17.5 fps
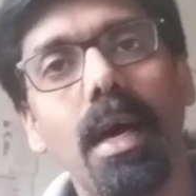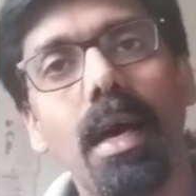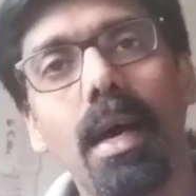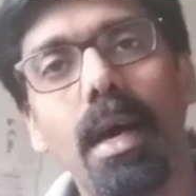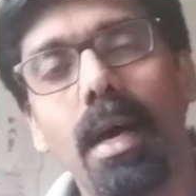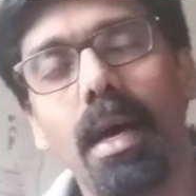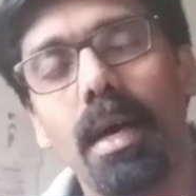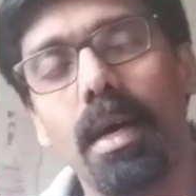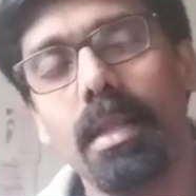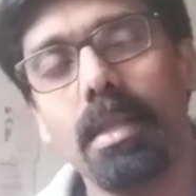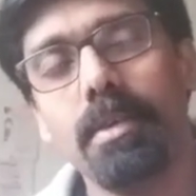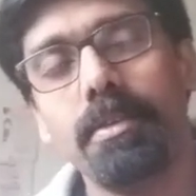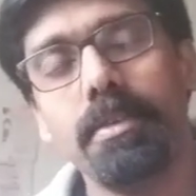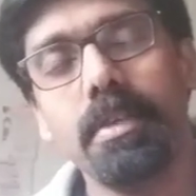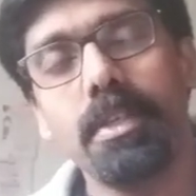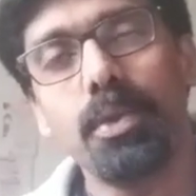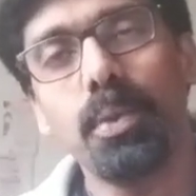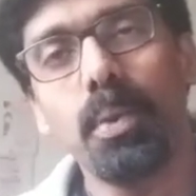The
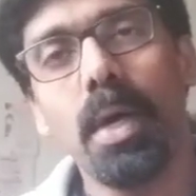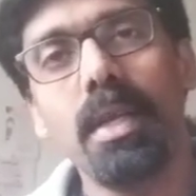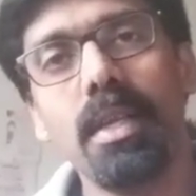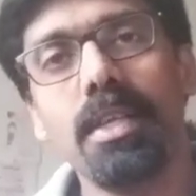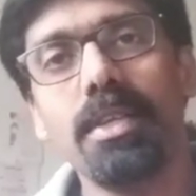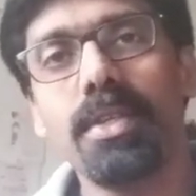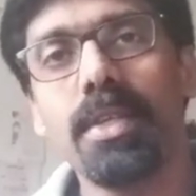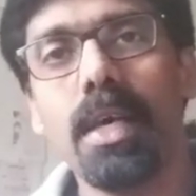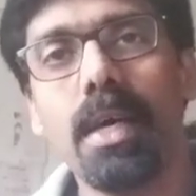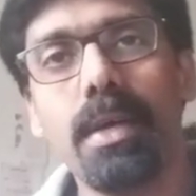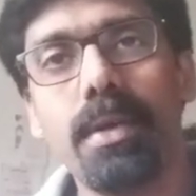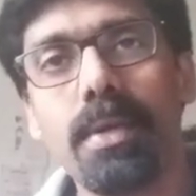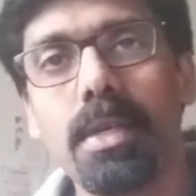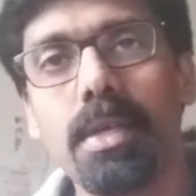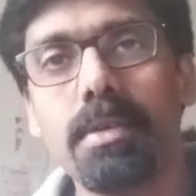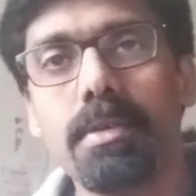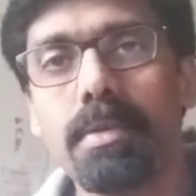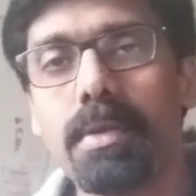first one is
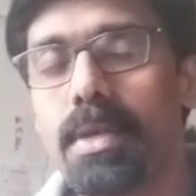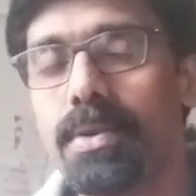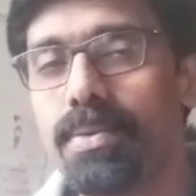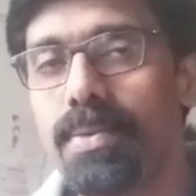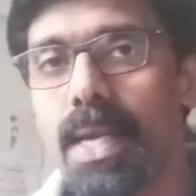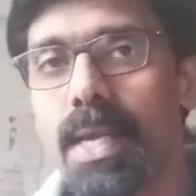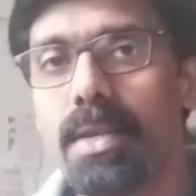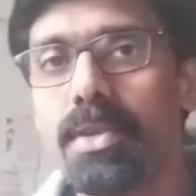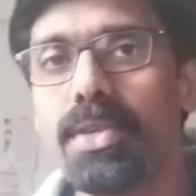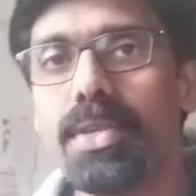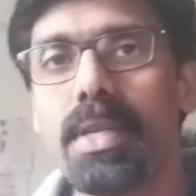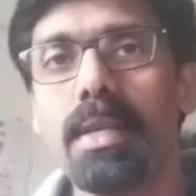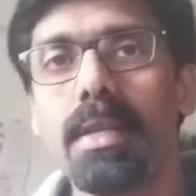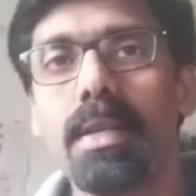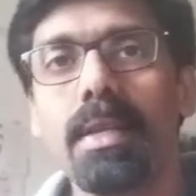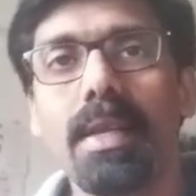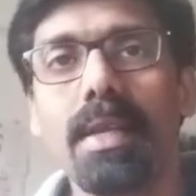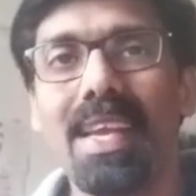error
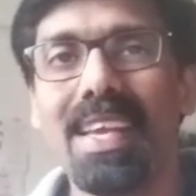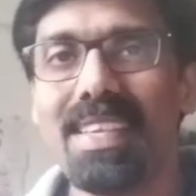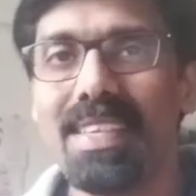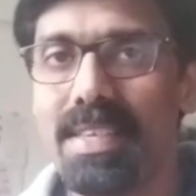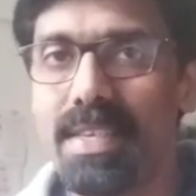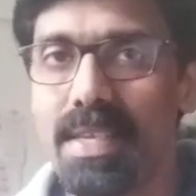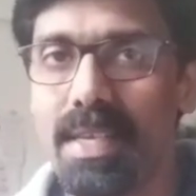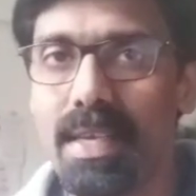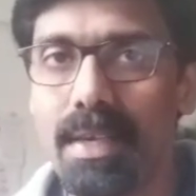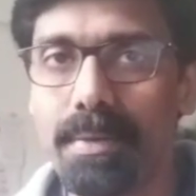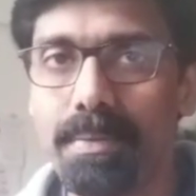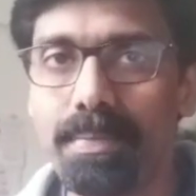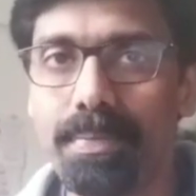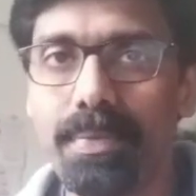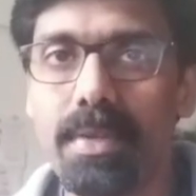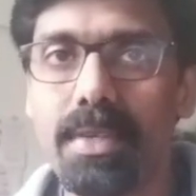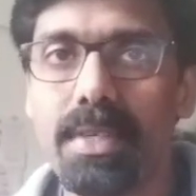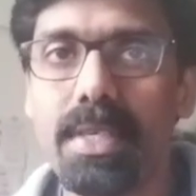correction, editing,
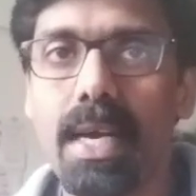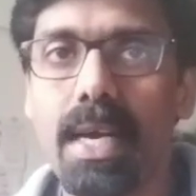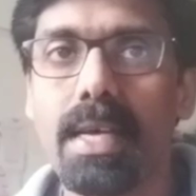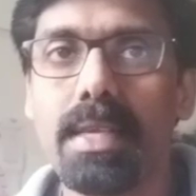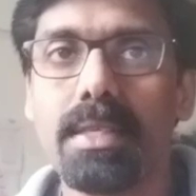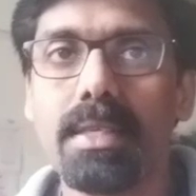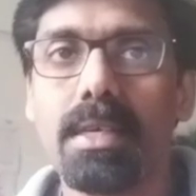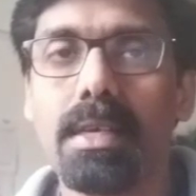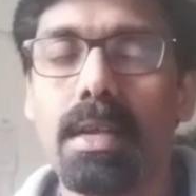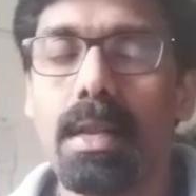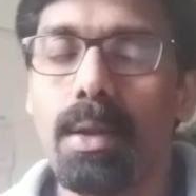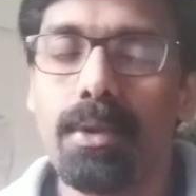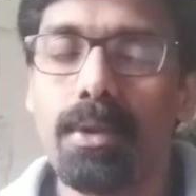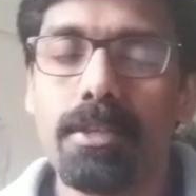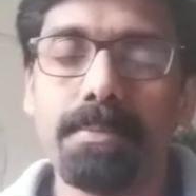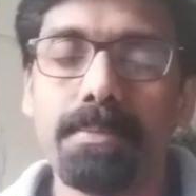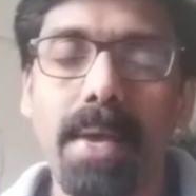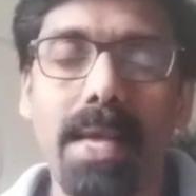task,
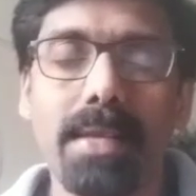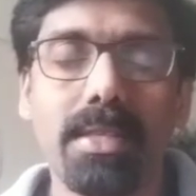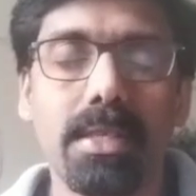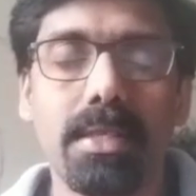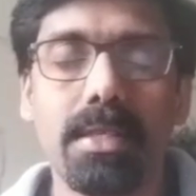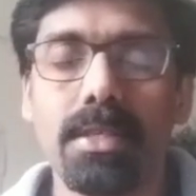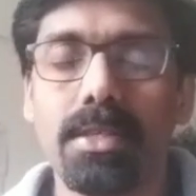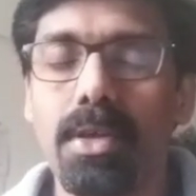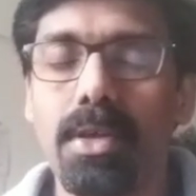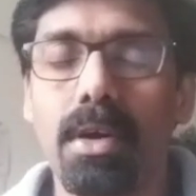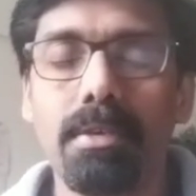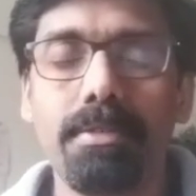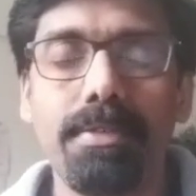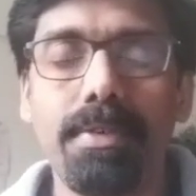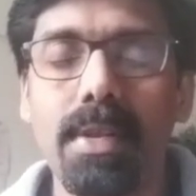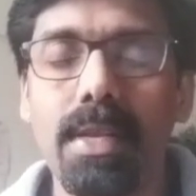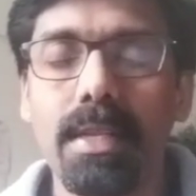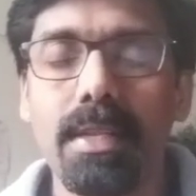close passages, or
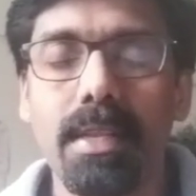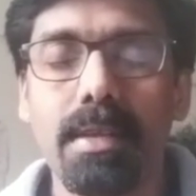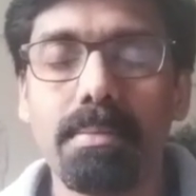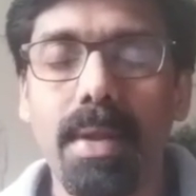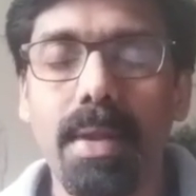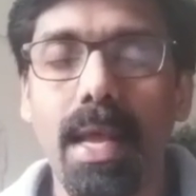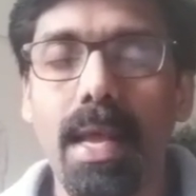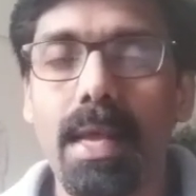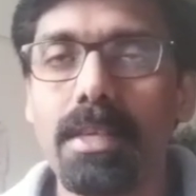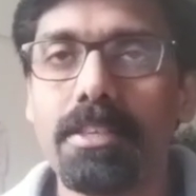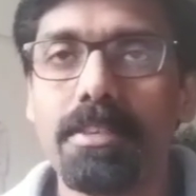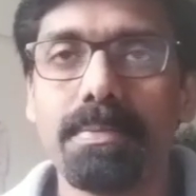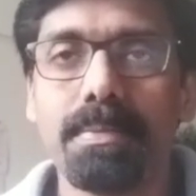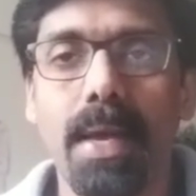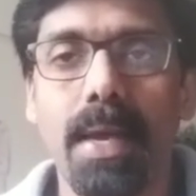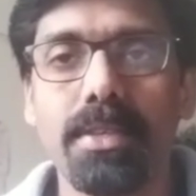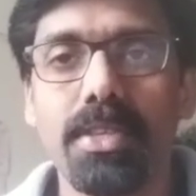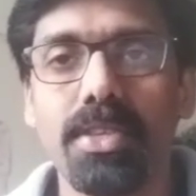fill in the blanks
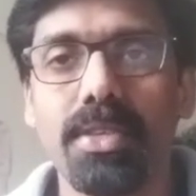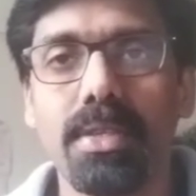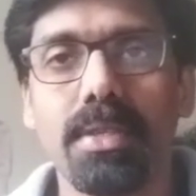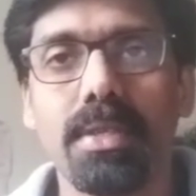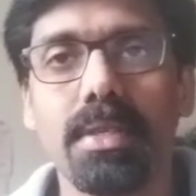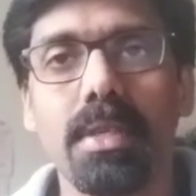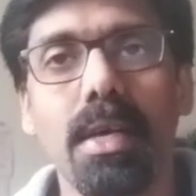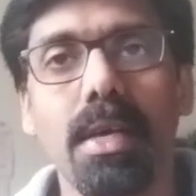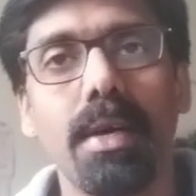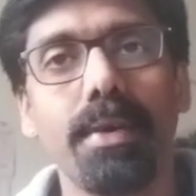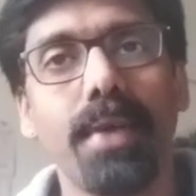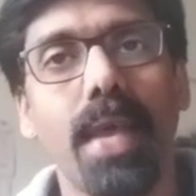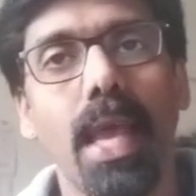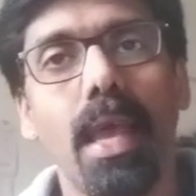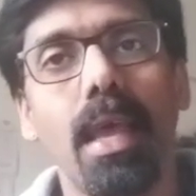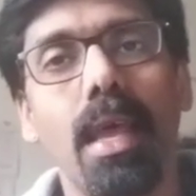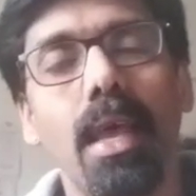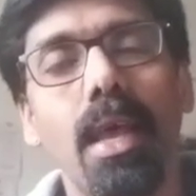passages.
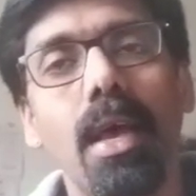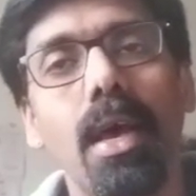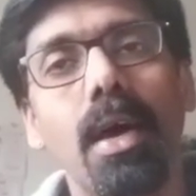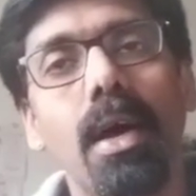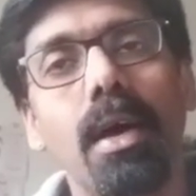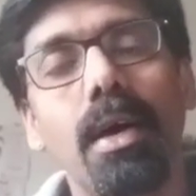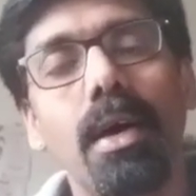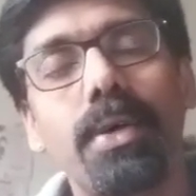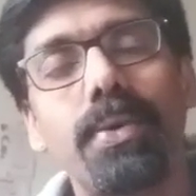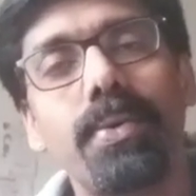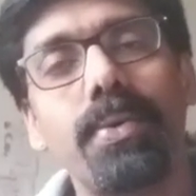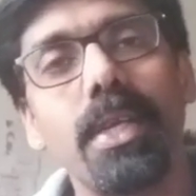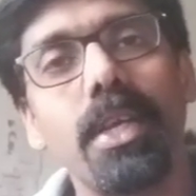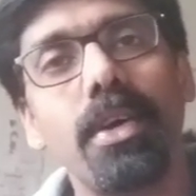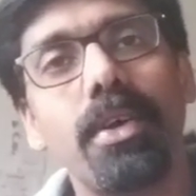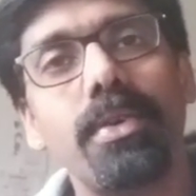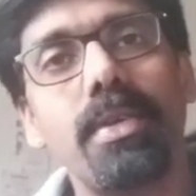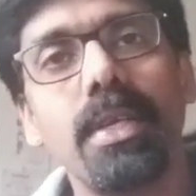Okay, or
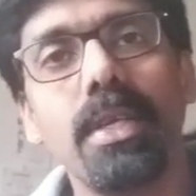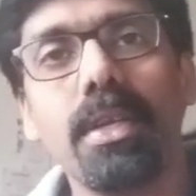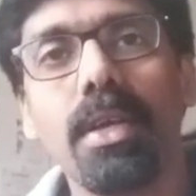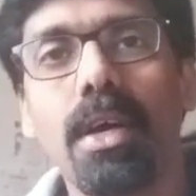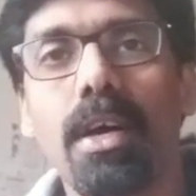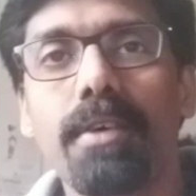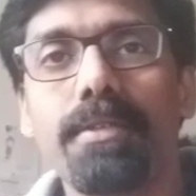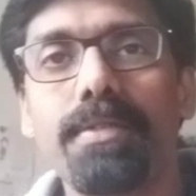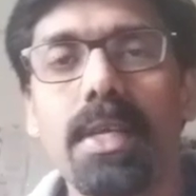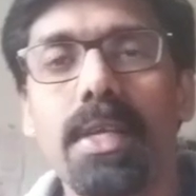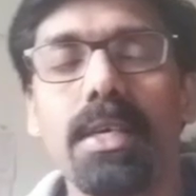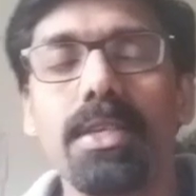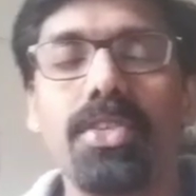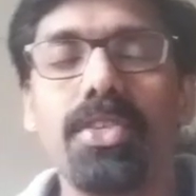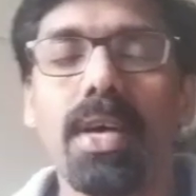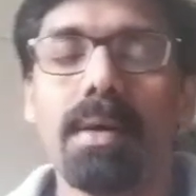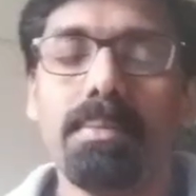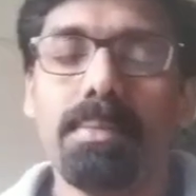reordering of the
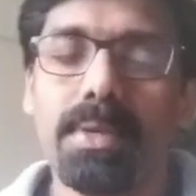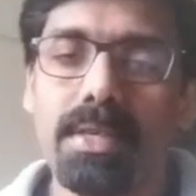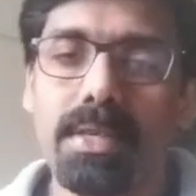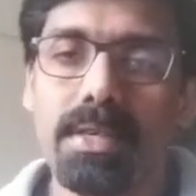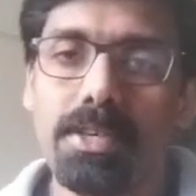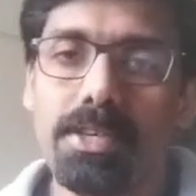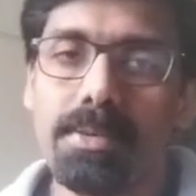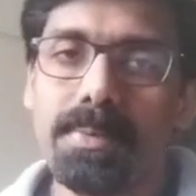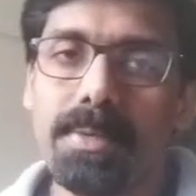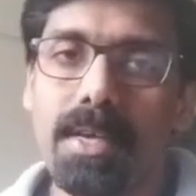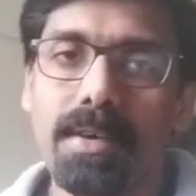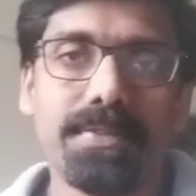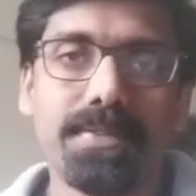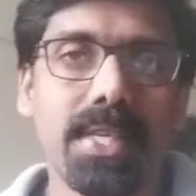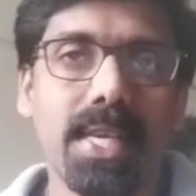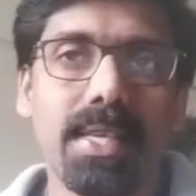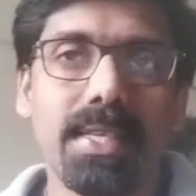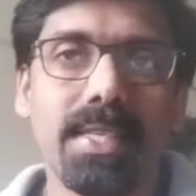jumbled groups of
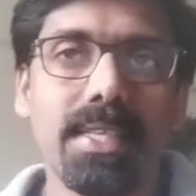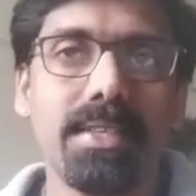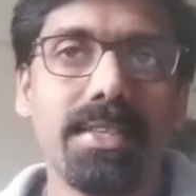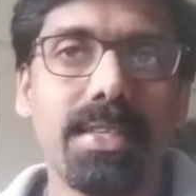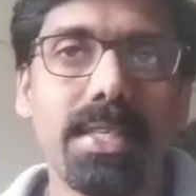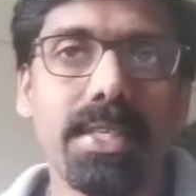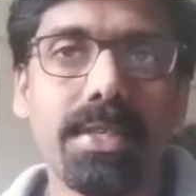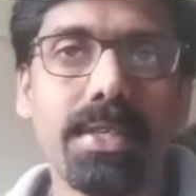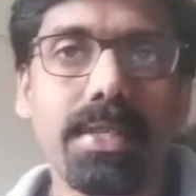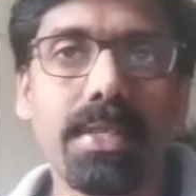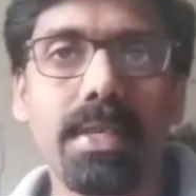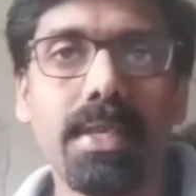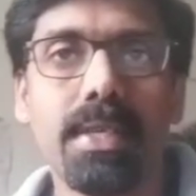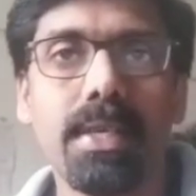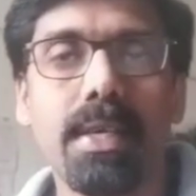sentences.